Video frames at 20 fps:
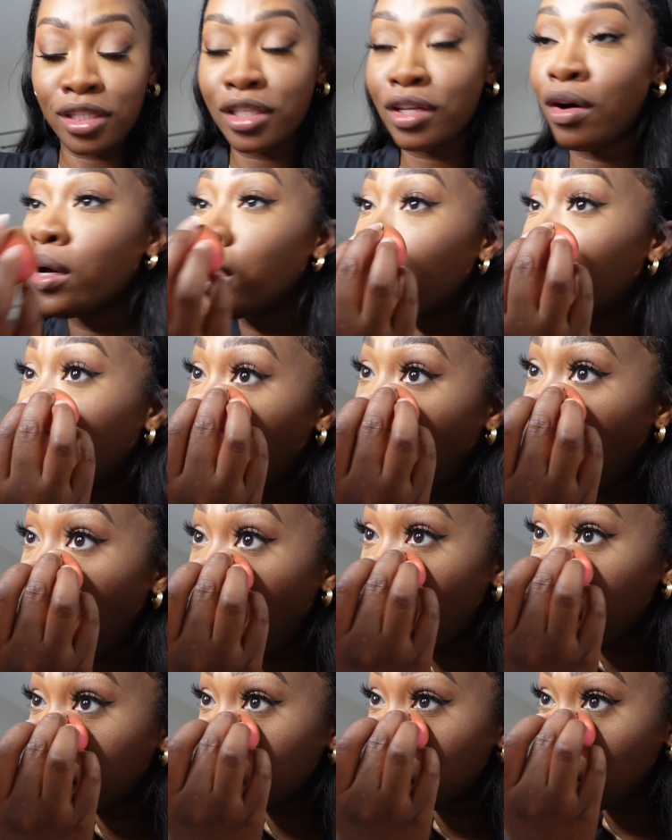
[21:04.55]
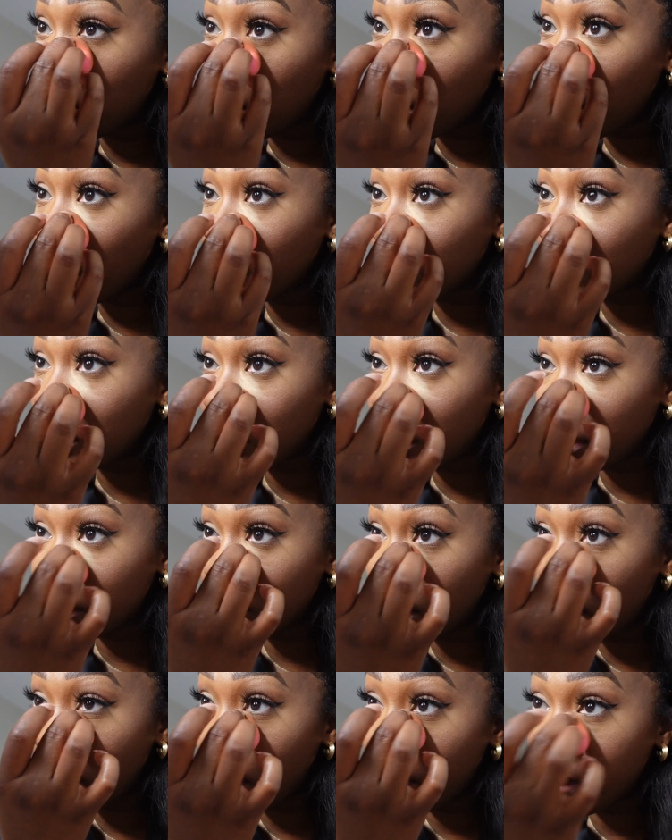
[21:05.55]
So I haven't seen you guys since
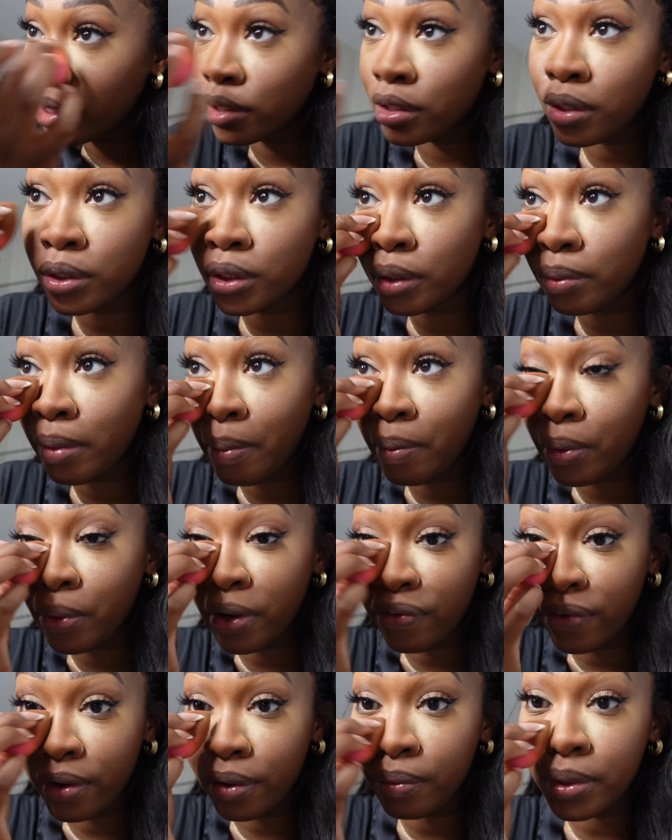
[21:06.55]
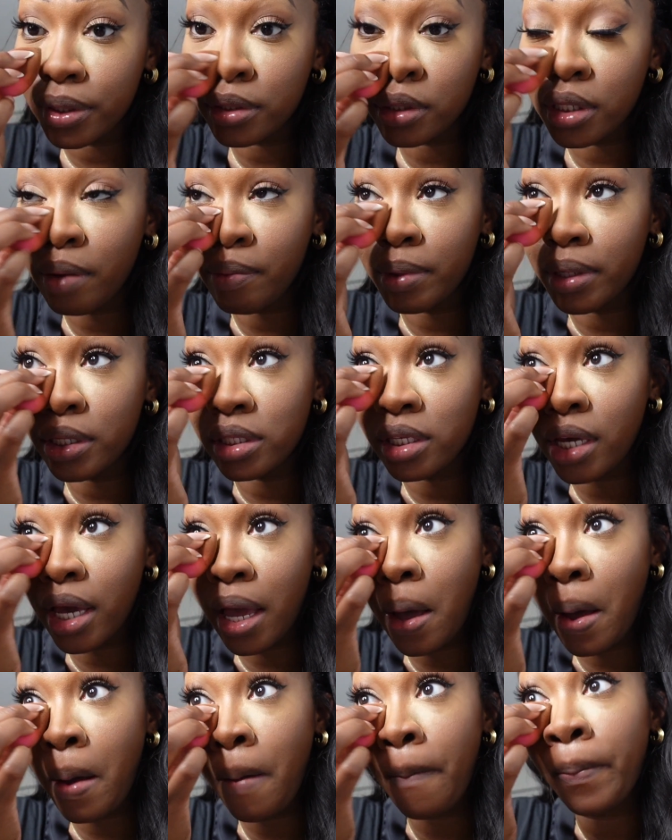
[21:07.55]
yesterday when I told you my boyfriend was coming in
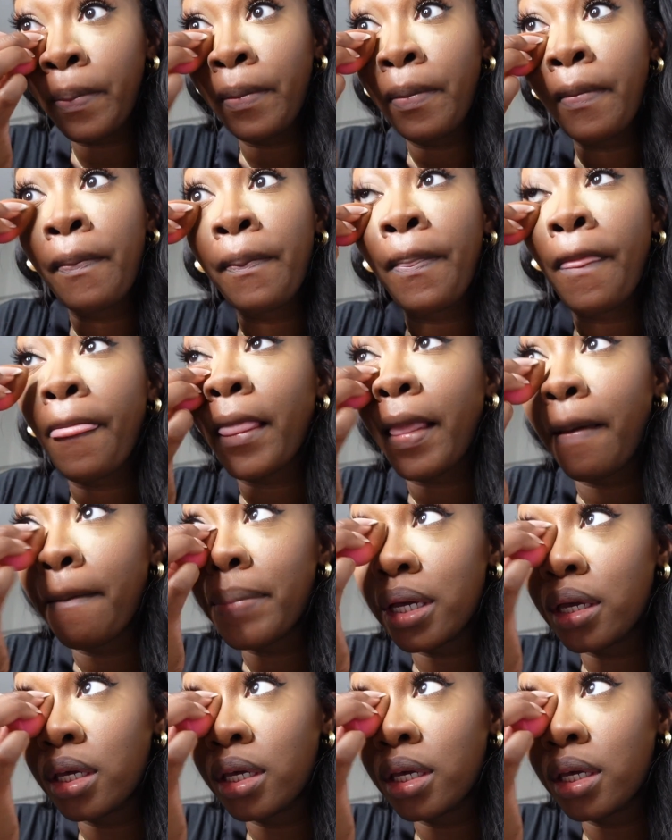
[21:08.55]
town, but